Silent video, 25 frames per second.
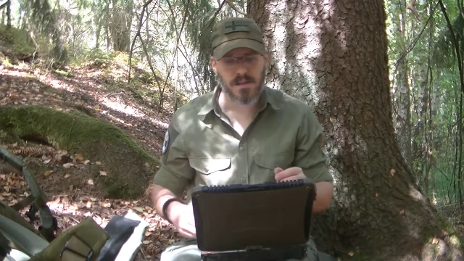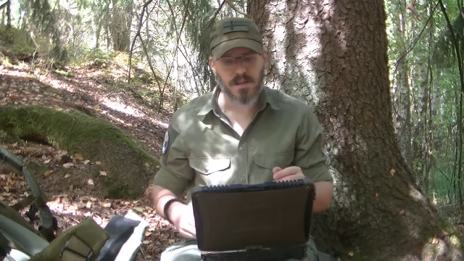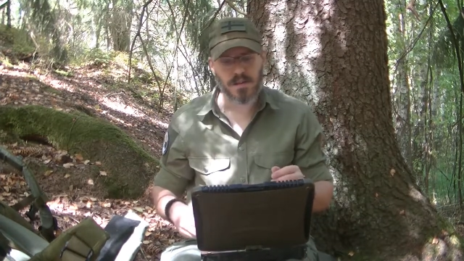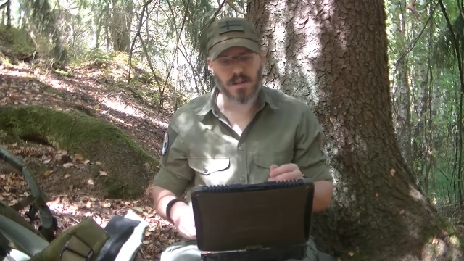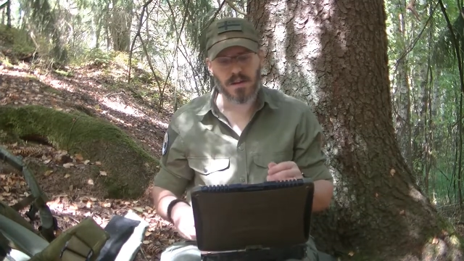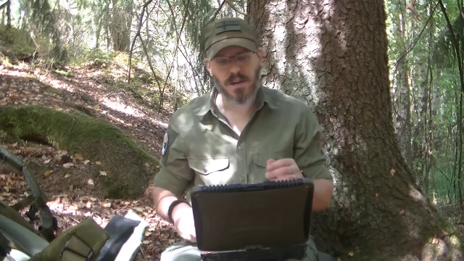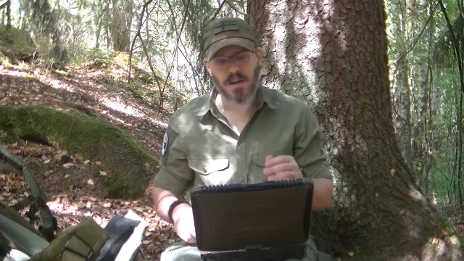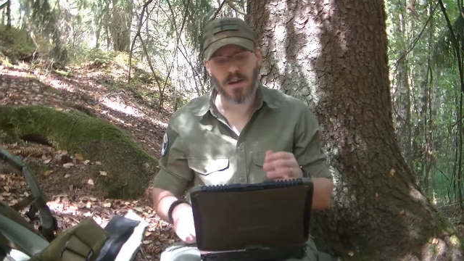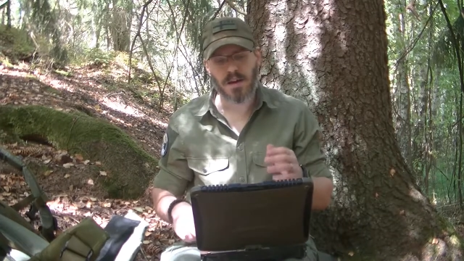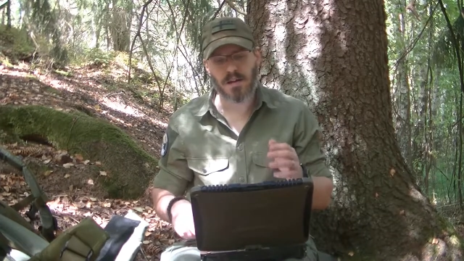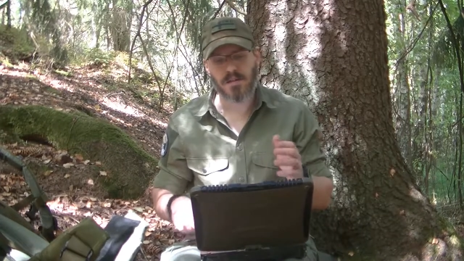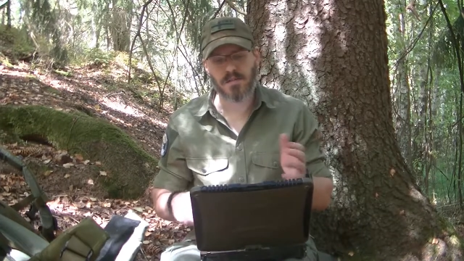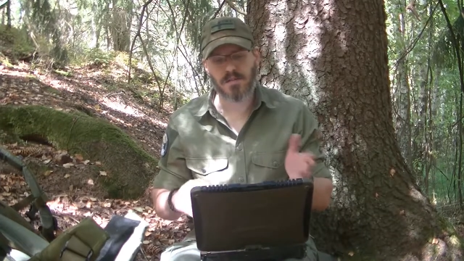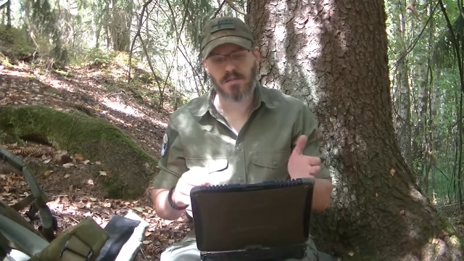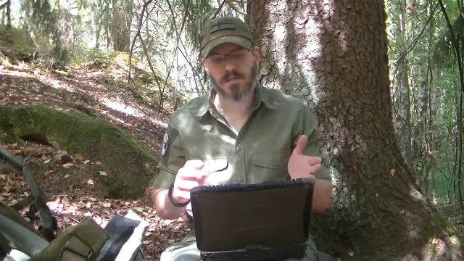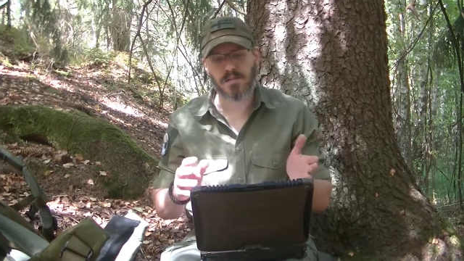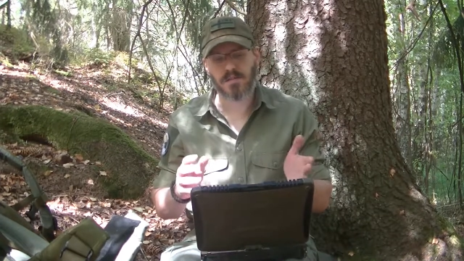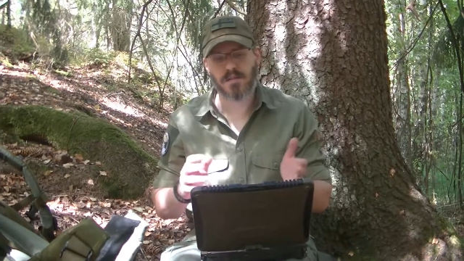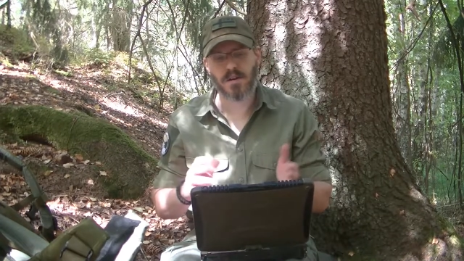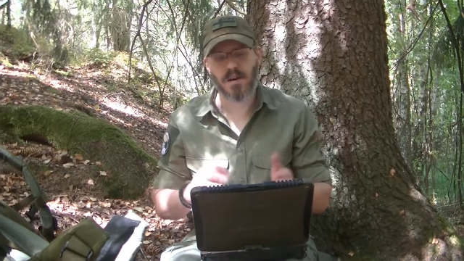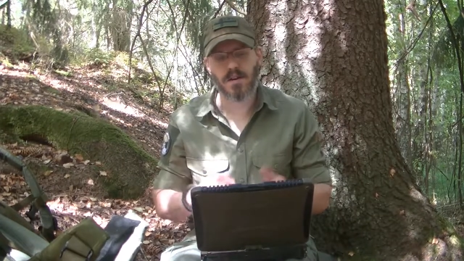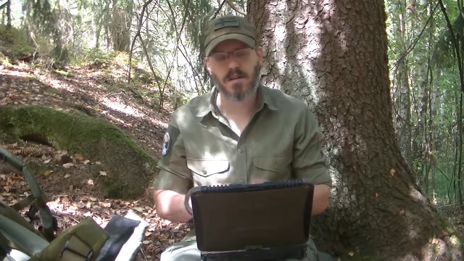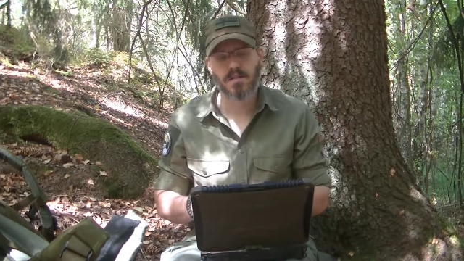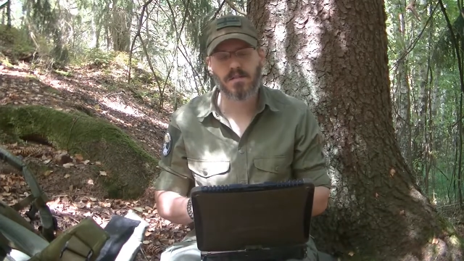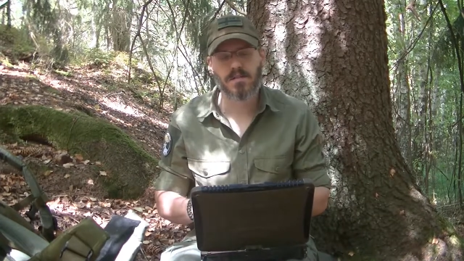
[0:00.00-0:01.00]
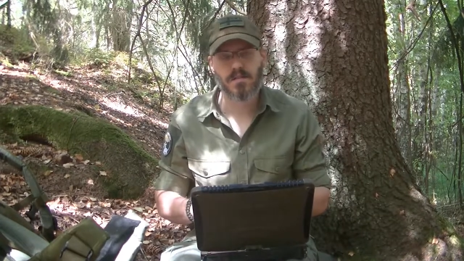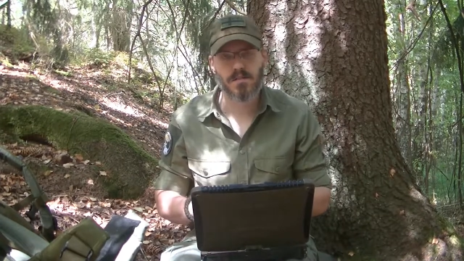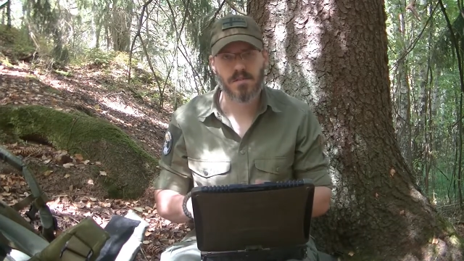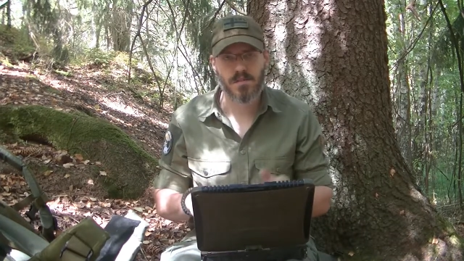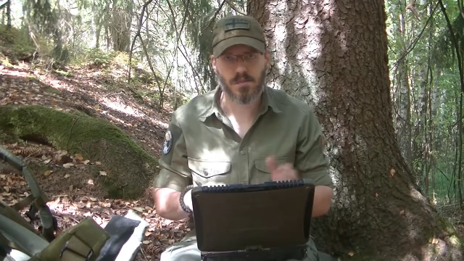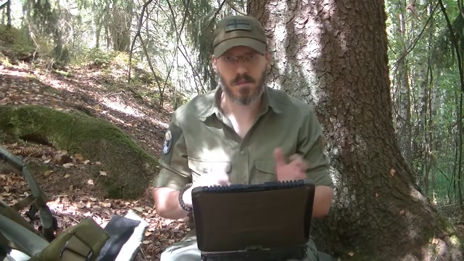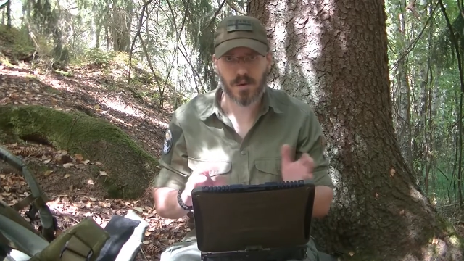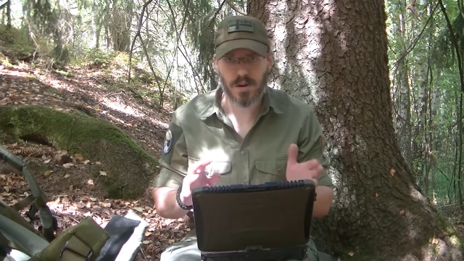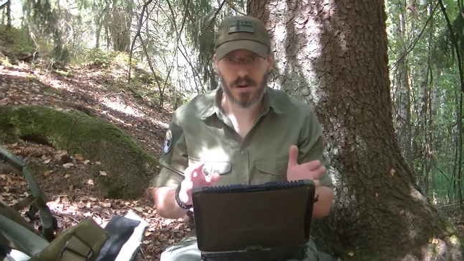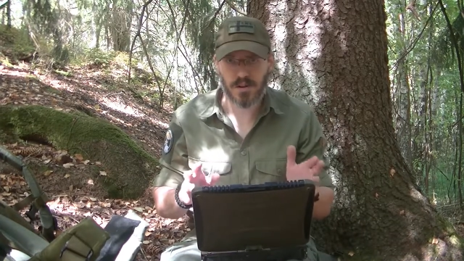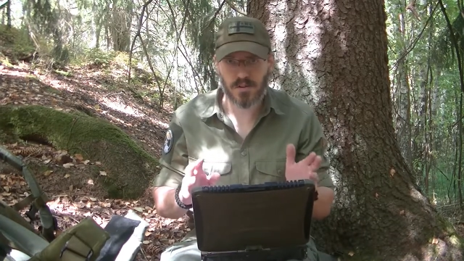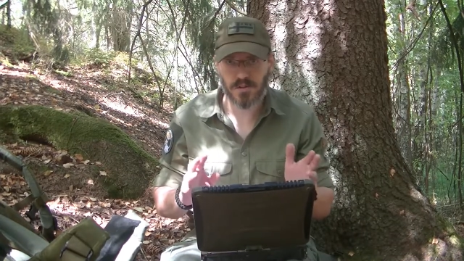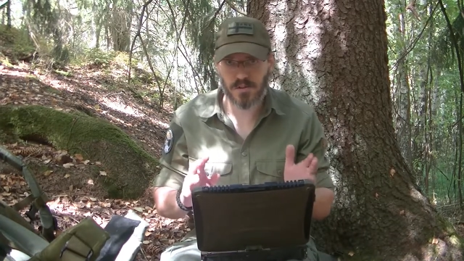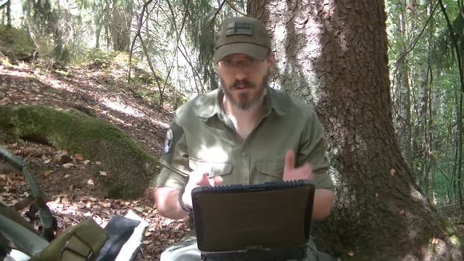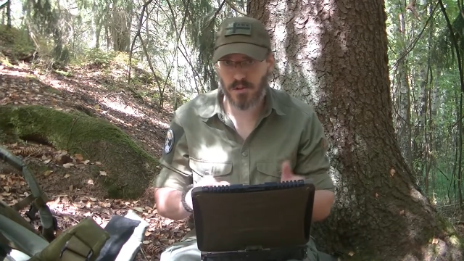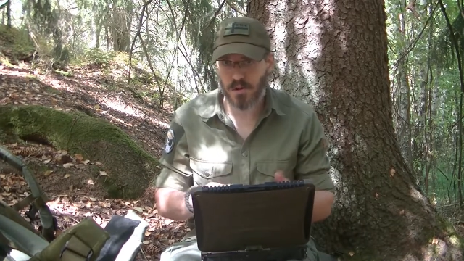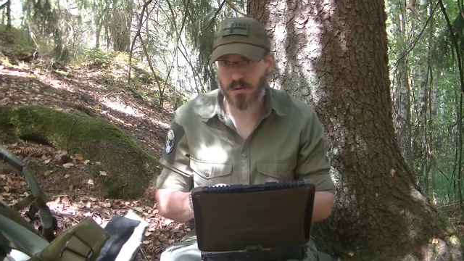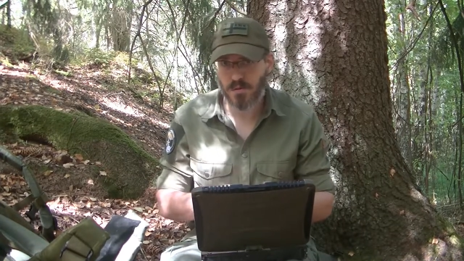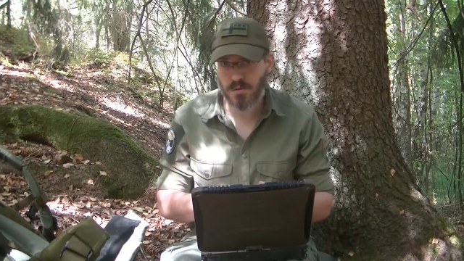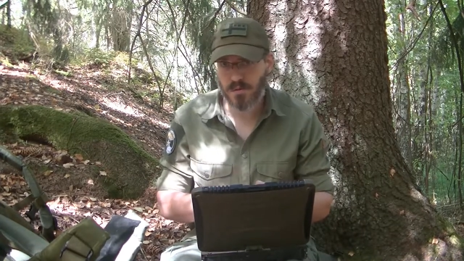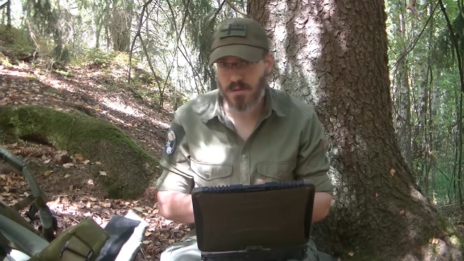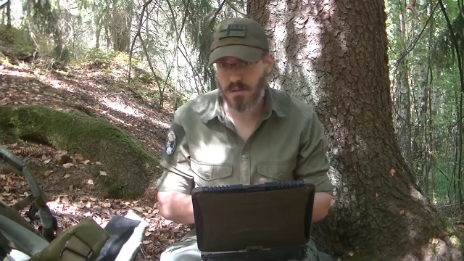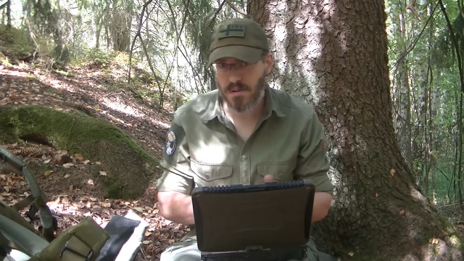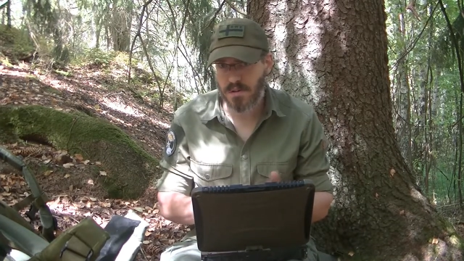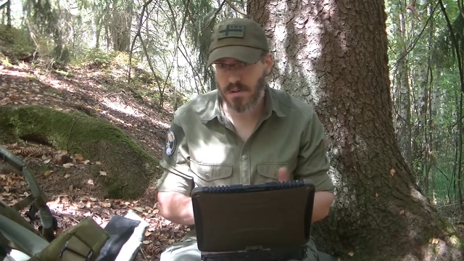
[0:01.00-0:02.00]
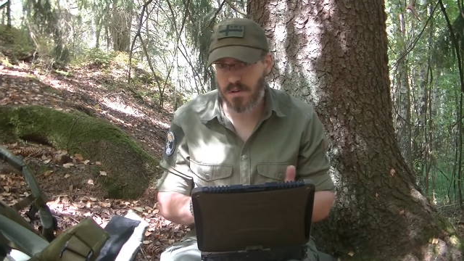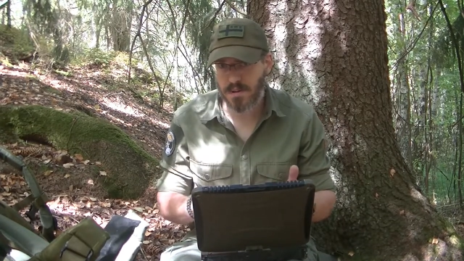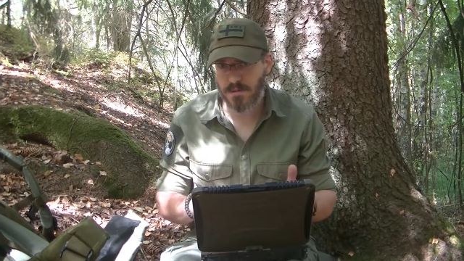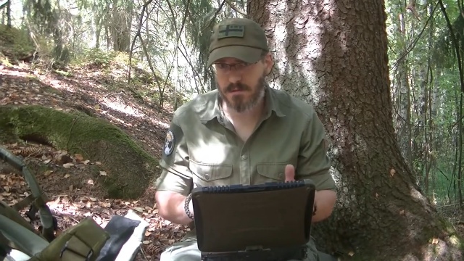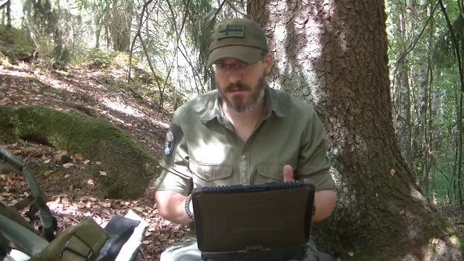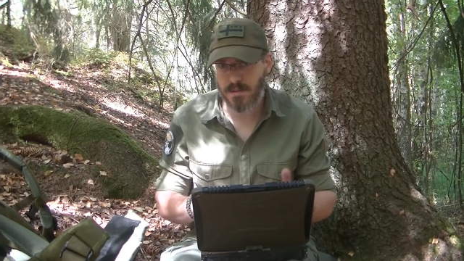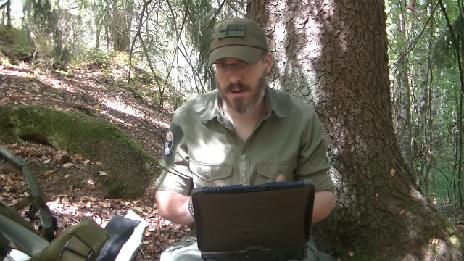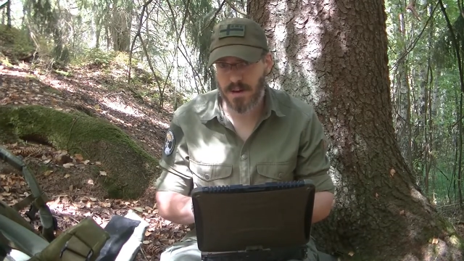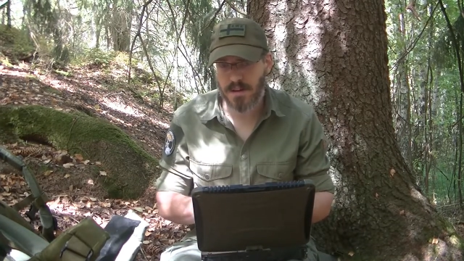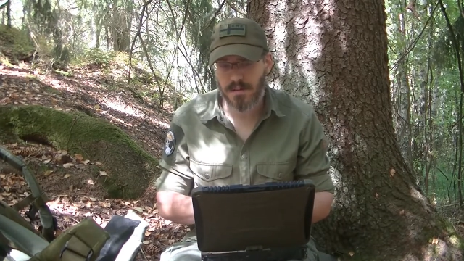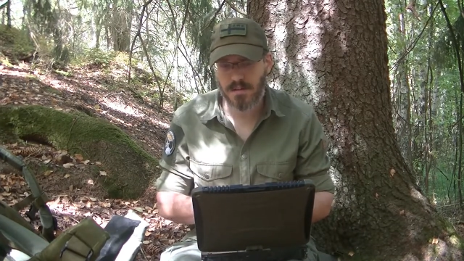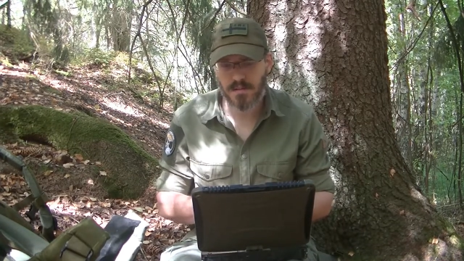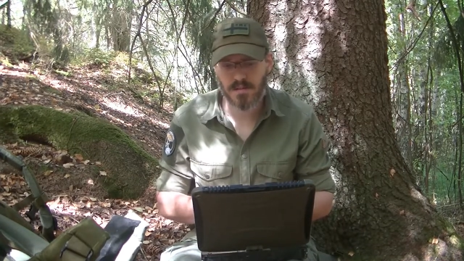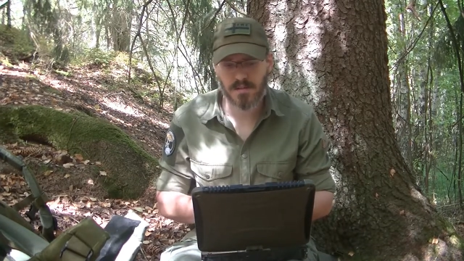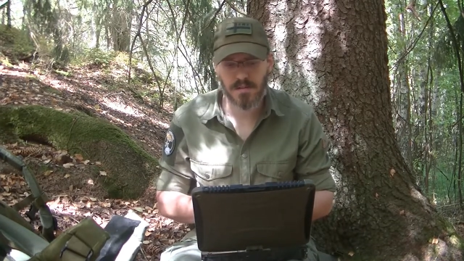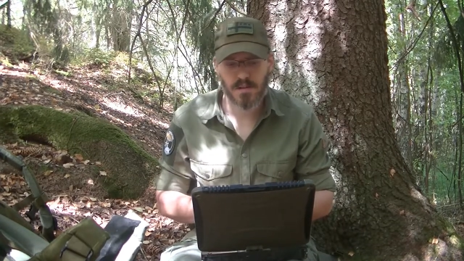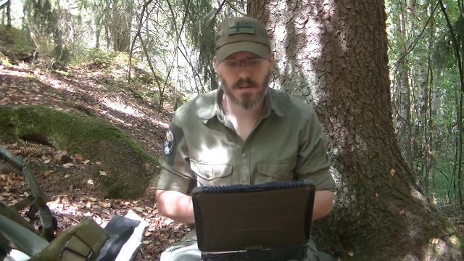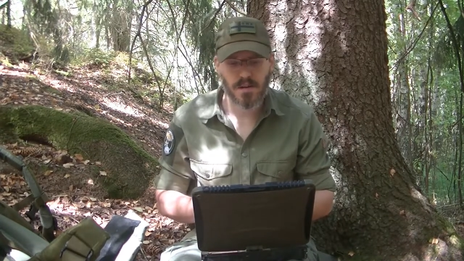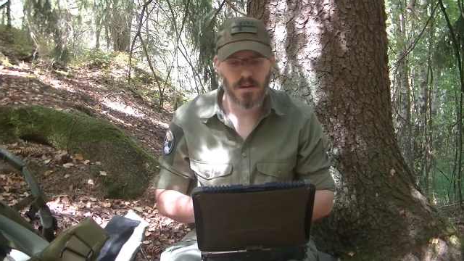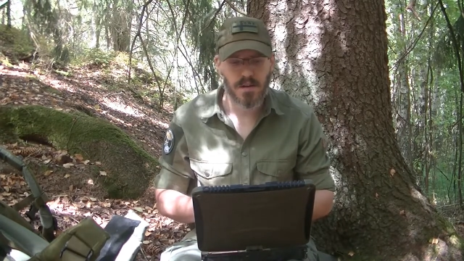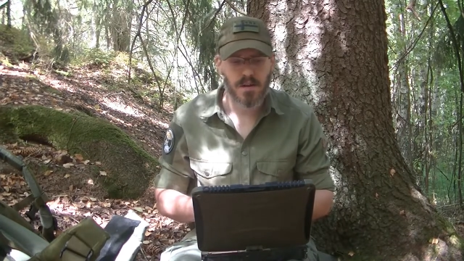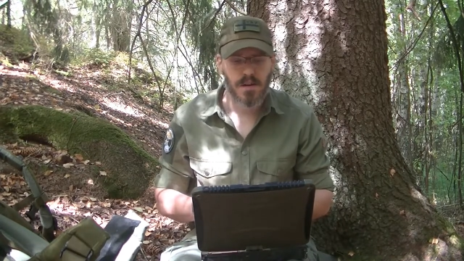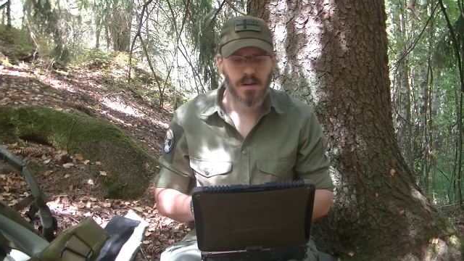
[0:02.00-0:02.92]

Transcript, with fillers: the exercise Swedish Total Defense,